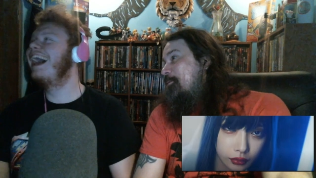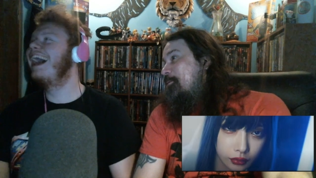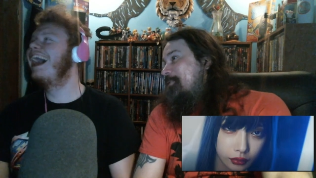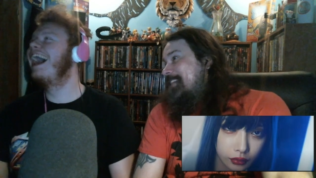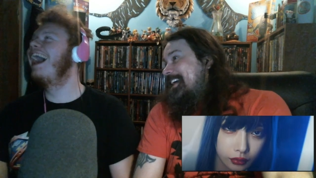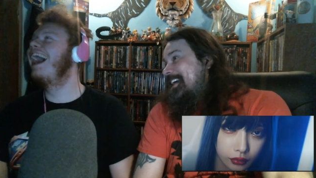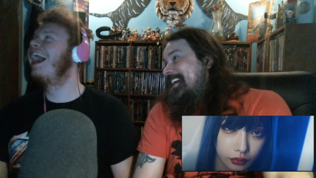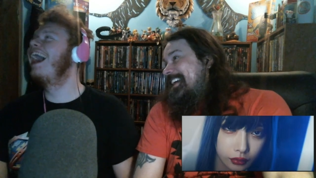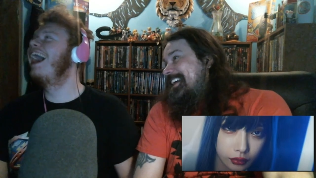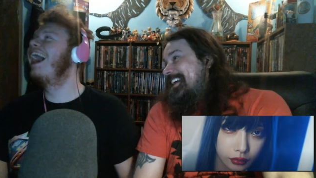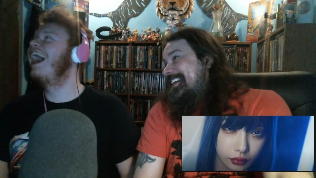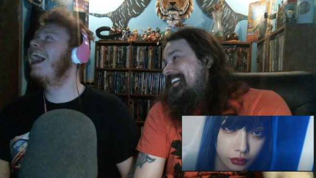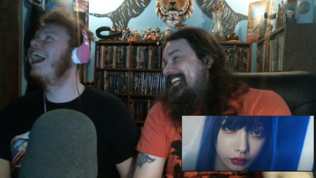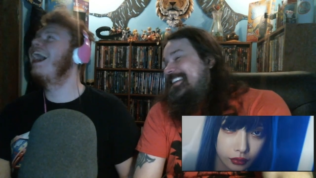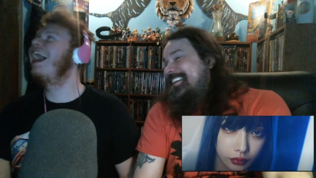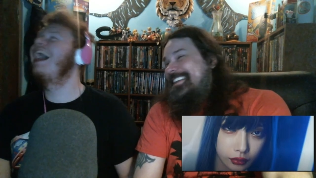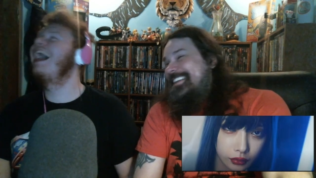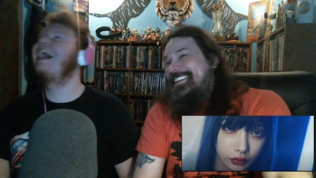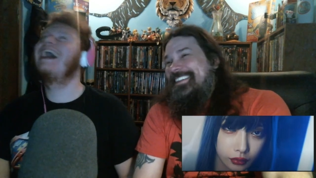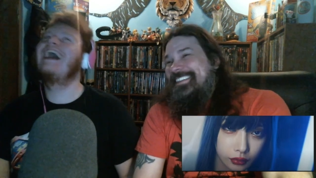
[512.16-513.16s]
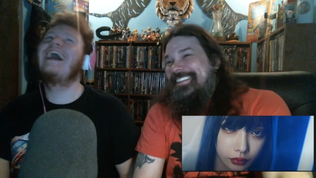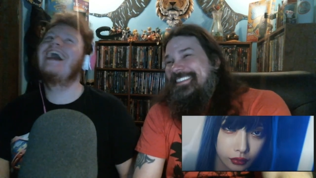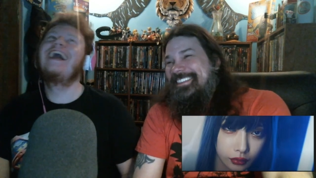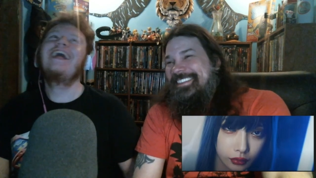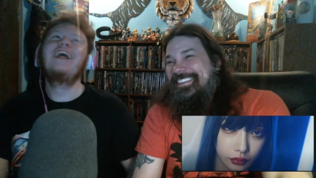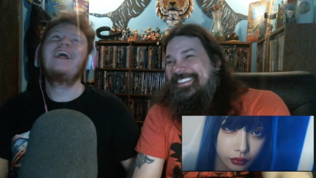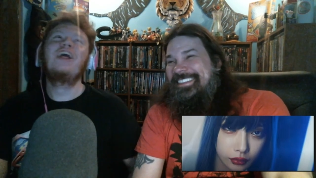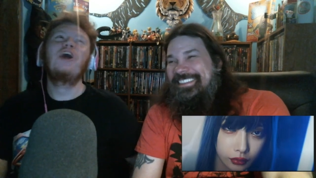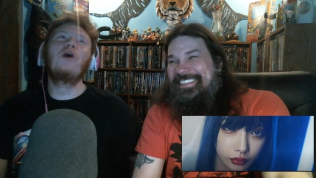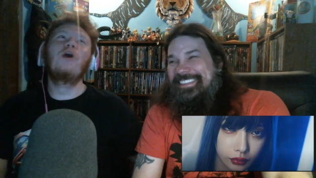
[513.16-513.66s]
Speaker 1: thing.
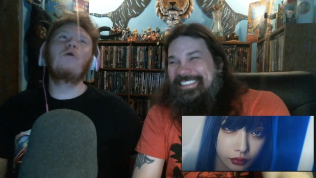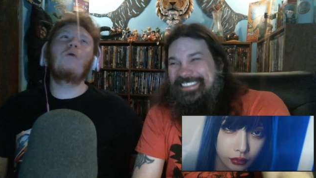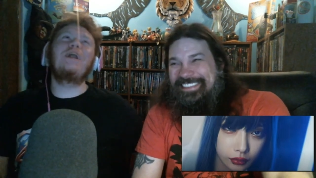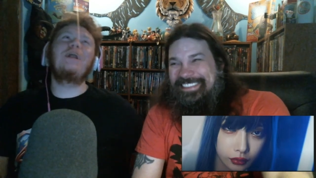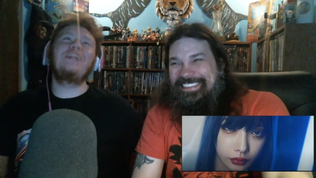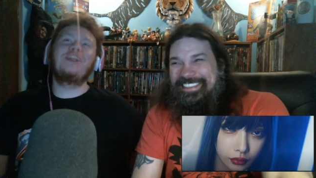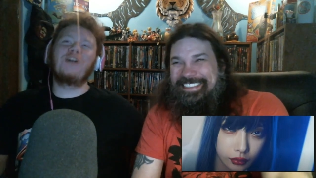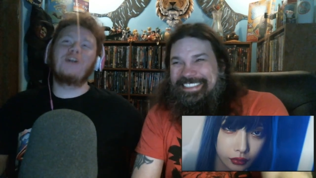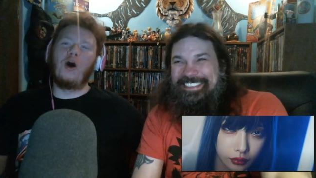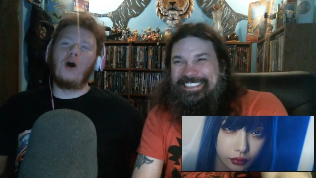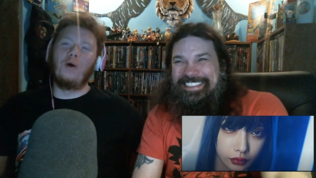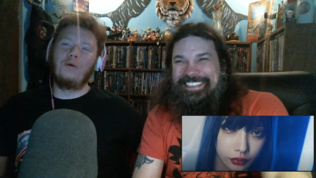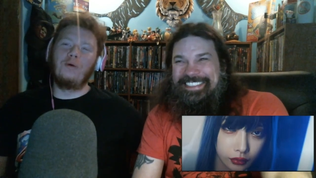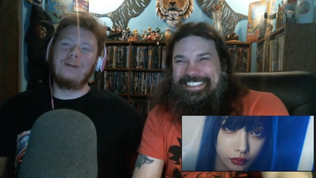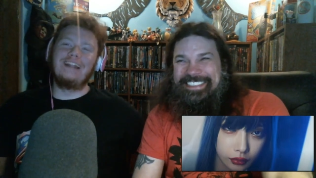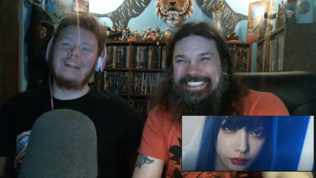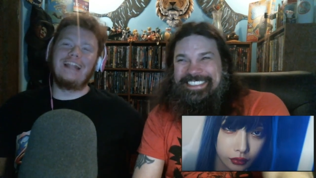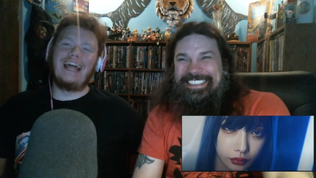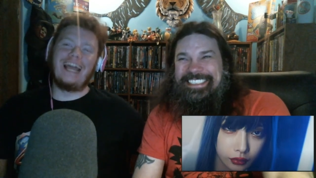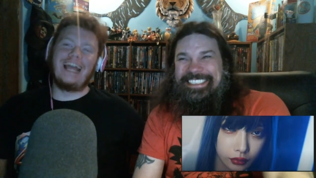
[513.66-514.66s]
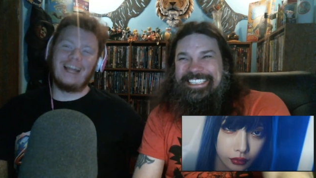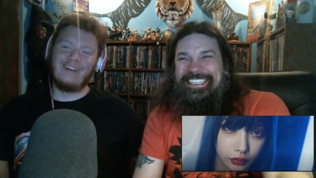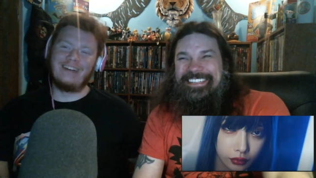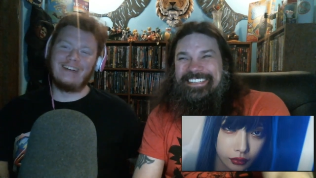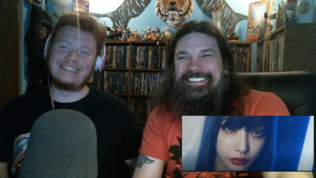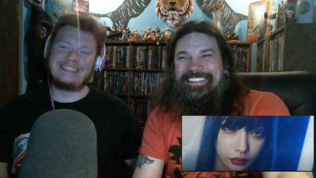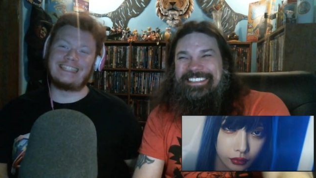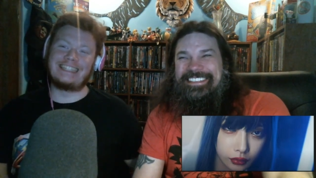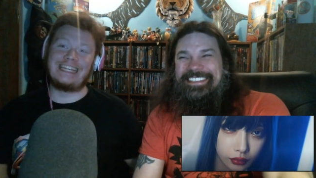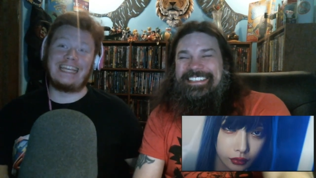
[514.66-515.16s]
When your own
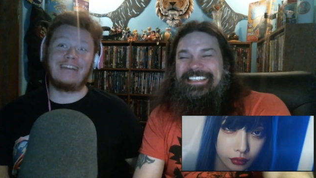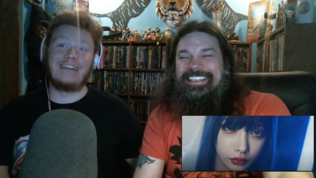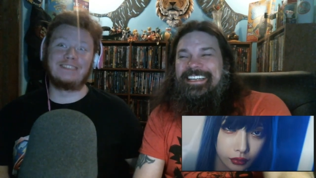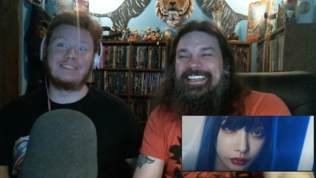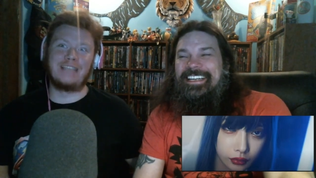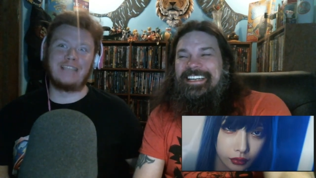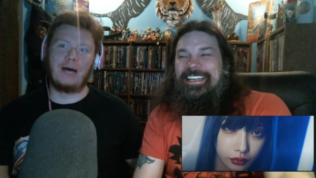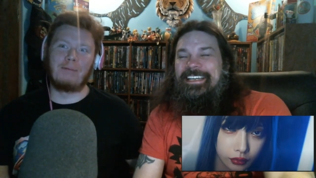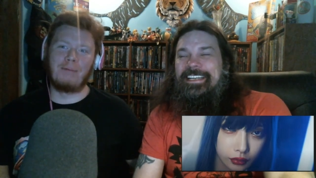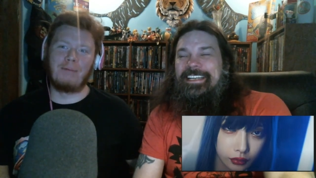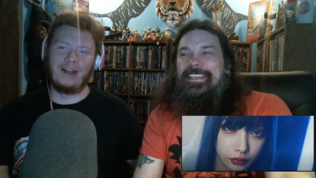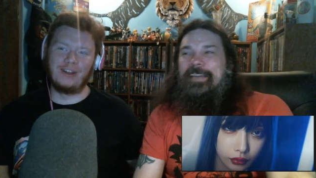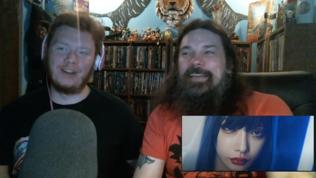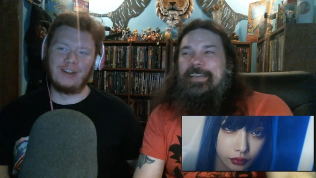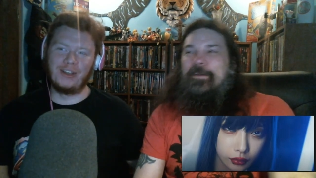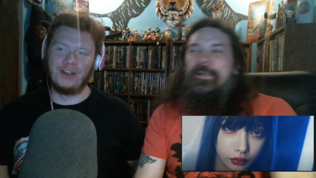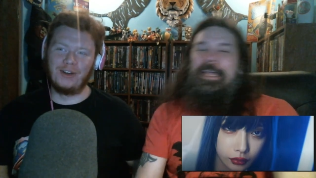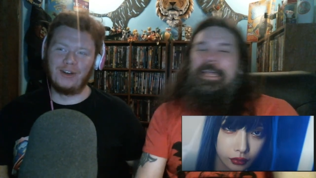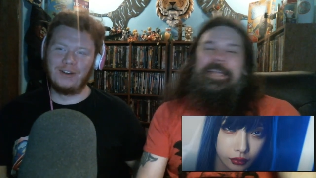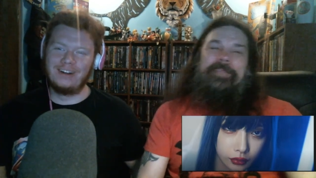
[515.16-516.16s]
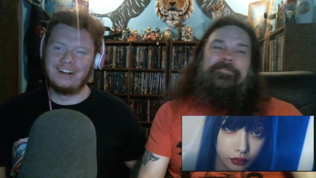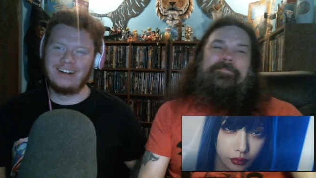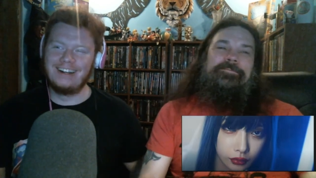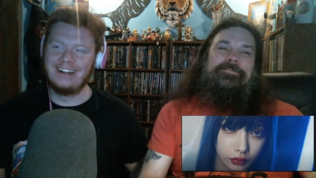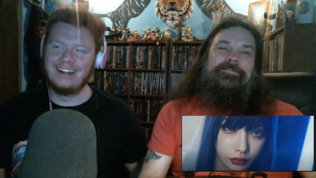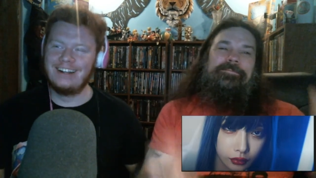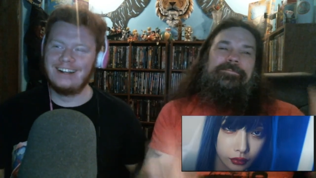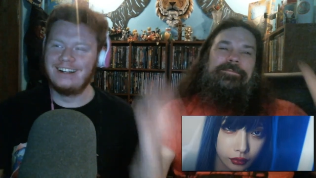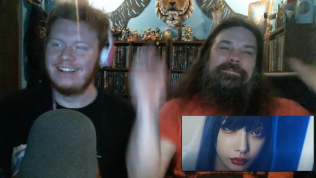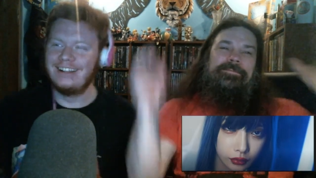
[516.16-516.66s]
language gives up on you. They were you. like,
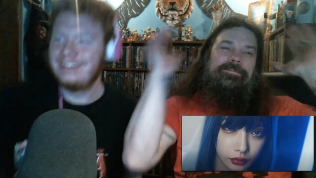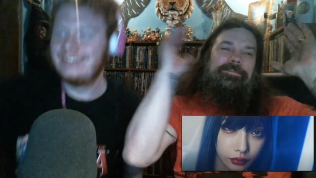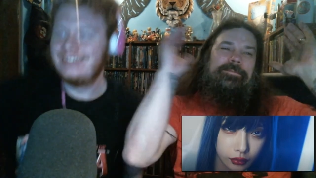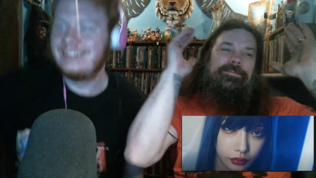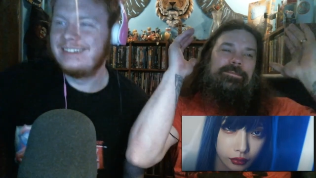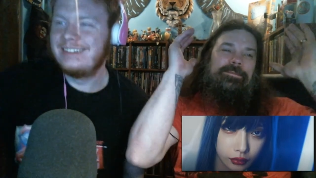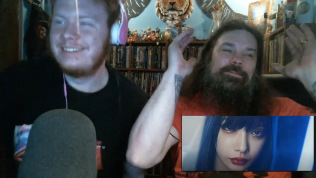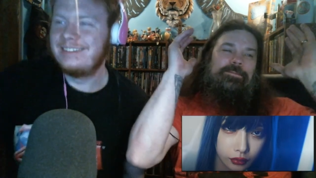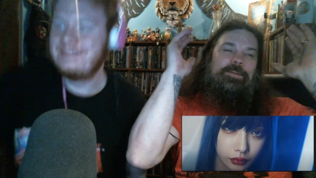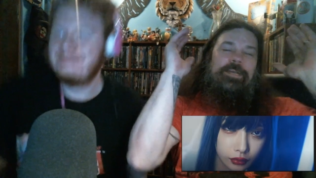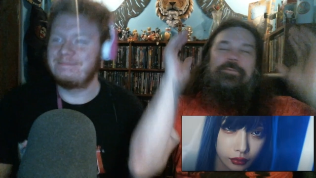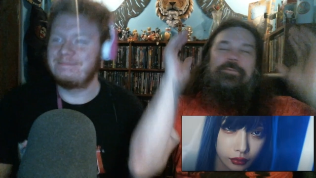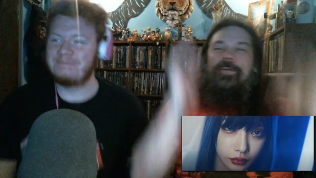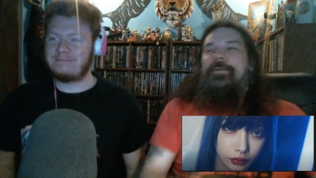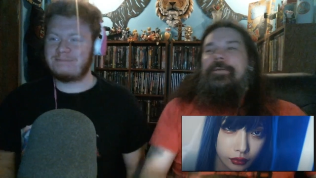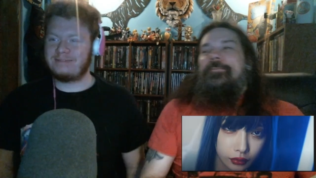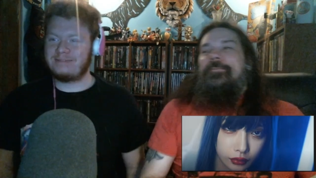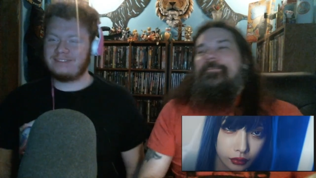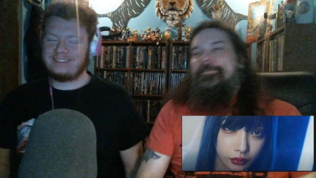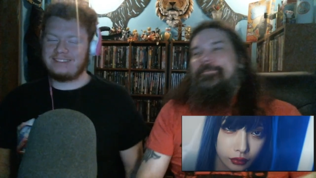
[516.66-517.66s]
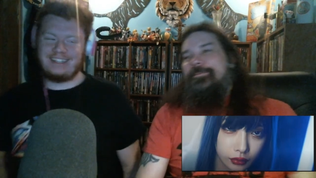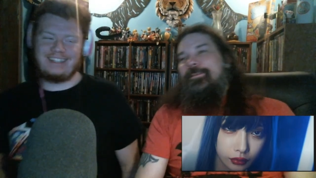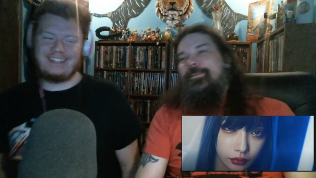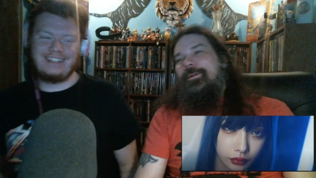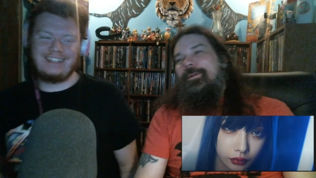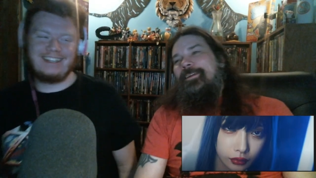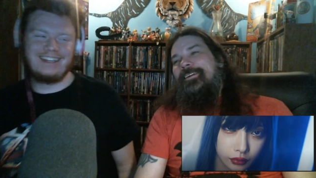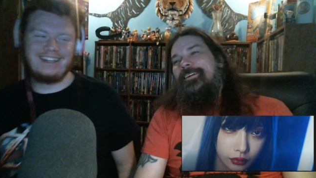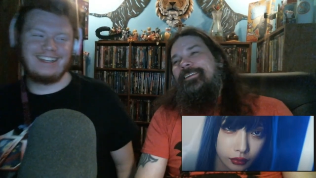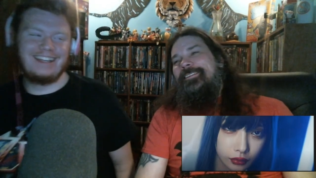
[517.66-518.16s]
we quit.
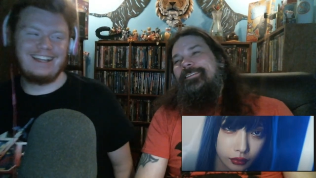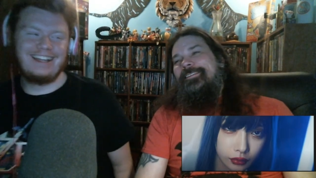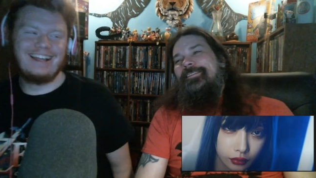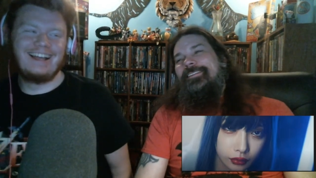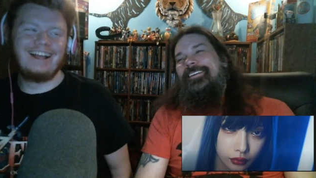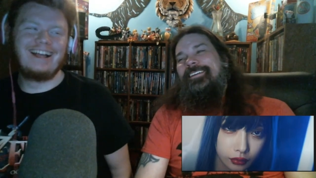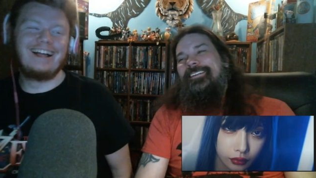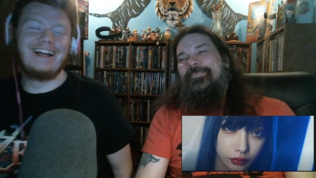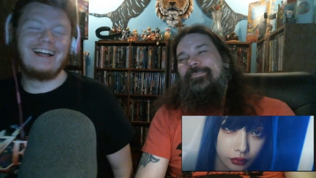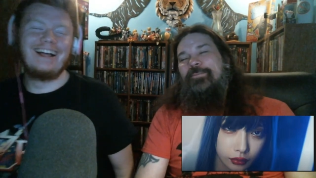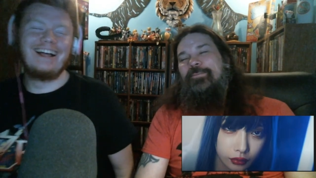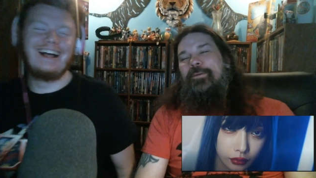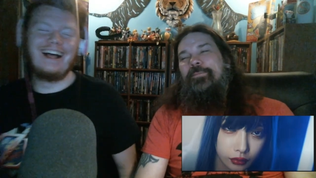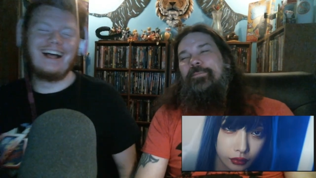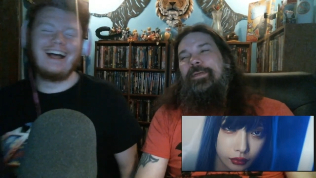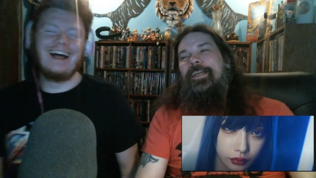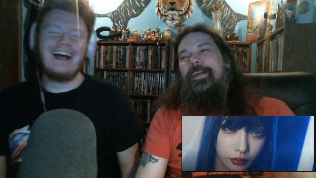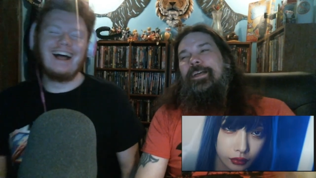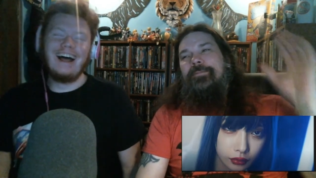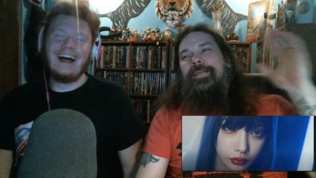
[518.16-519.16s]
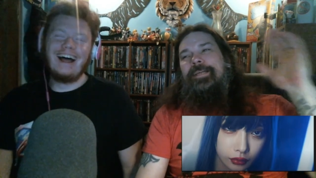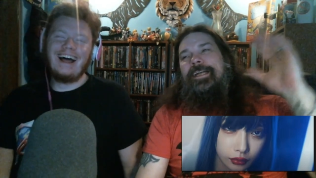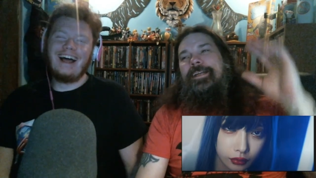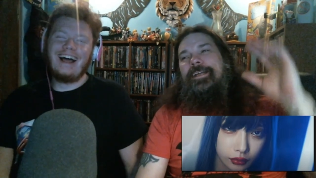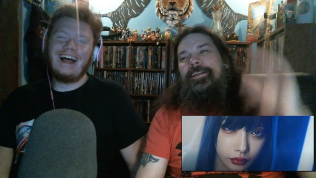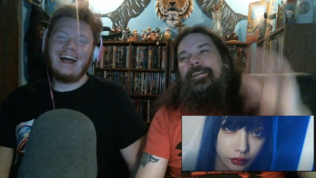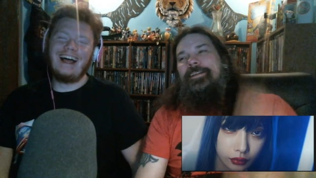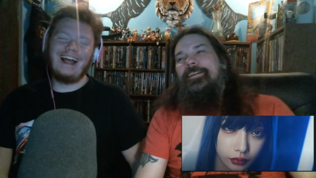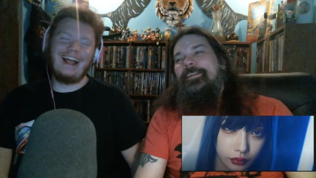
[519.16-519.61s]
We'll pick up later.